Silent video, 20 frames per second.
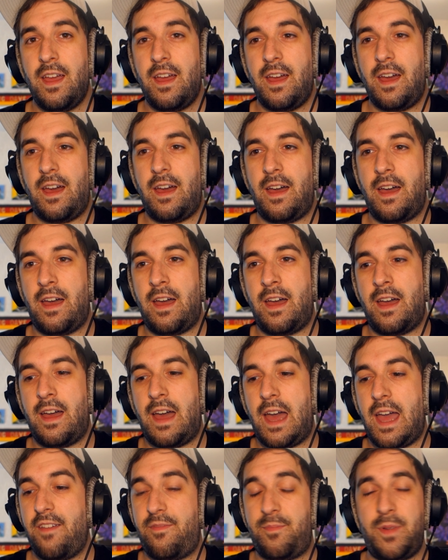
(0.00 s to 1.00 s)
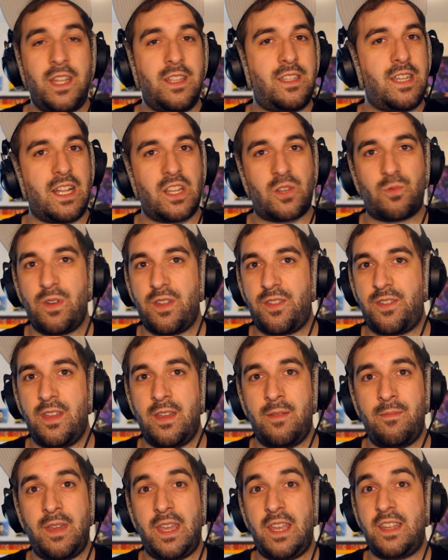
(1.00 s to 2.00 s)
Uh, I've been in touch with
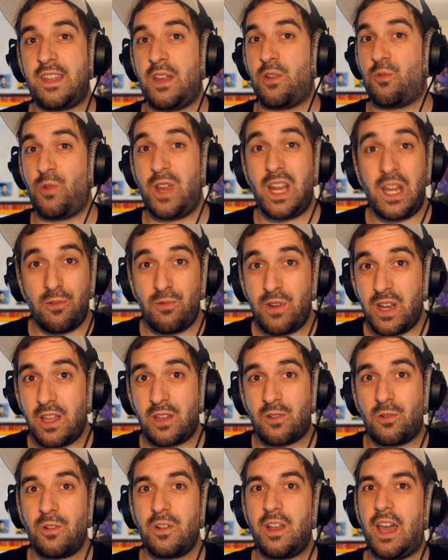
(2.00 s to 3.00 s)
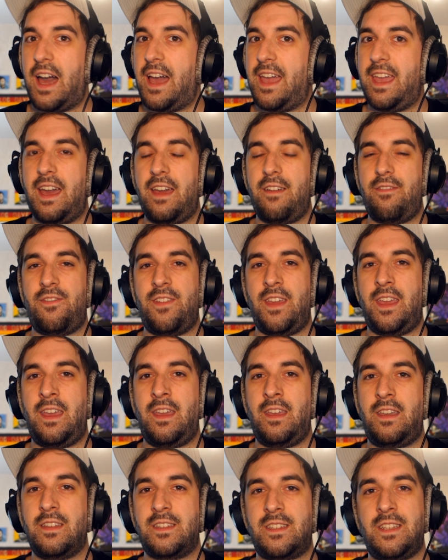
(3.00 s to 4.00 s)
him, he's a really really cool guy I
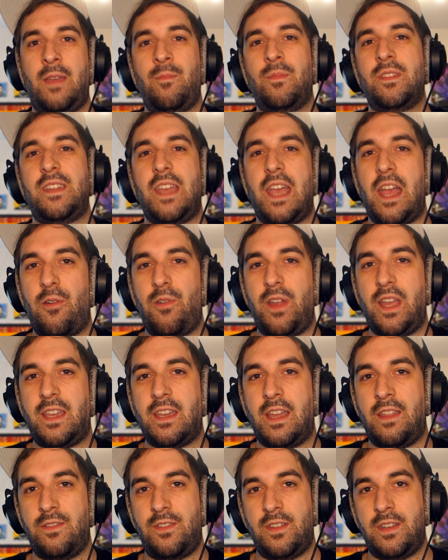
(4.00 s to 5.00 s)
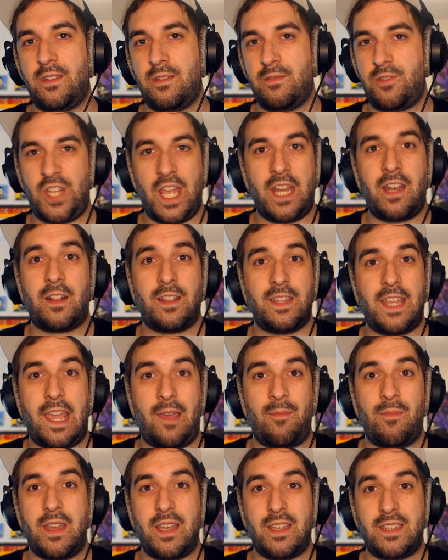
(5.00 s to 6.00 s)
think. His name is Eric and the channel
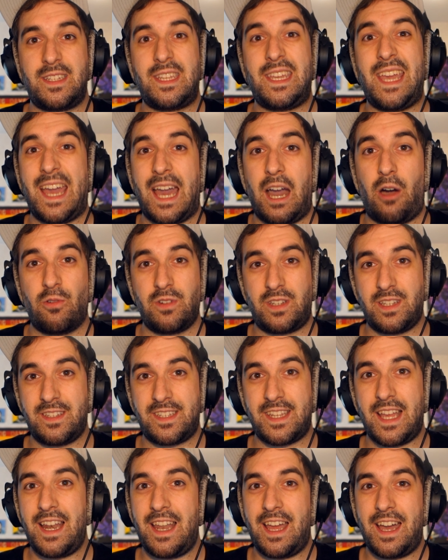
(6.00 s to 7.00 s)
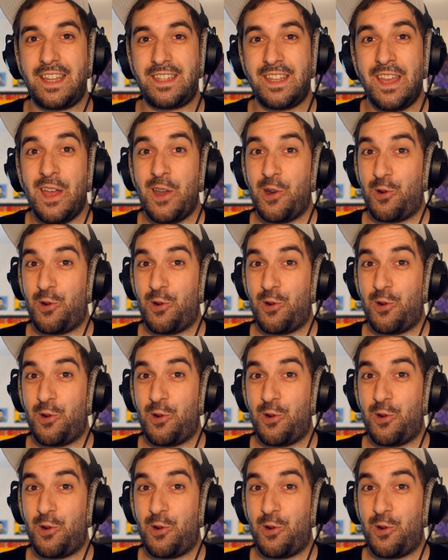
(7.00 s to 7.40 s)
name is Krautsalat.